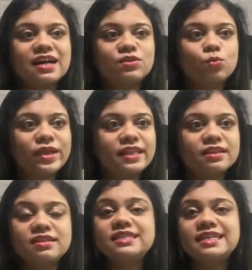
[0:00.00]
the way the
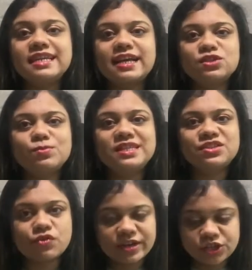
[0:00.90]
content has to be
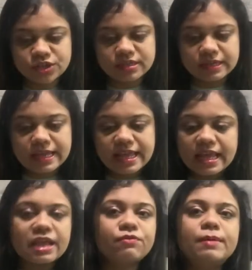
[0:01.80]
structured.
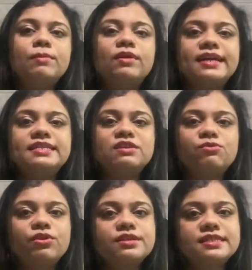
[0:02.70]
If I'm writing
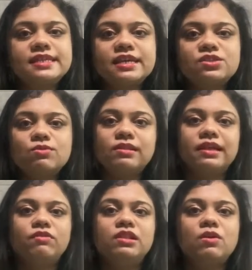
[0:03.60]
for a CXO
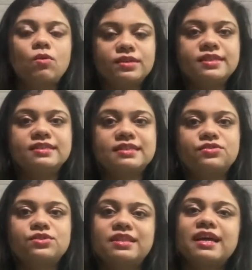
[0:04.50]
level
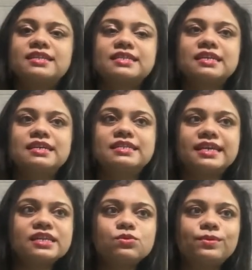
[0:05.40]
audience, that
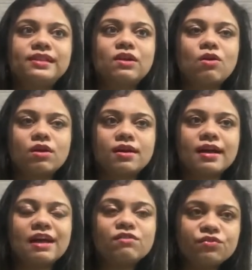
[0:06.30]
content will
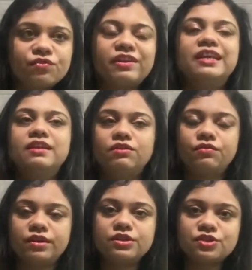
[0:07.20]
have a very
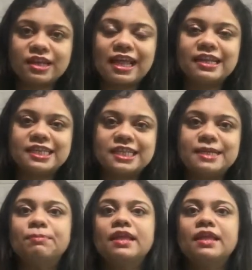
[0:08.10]
different tonality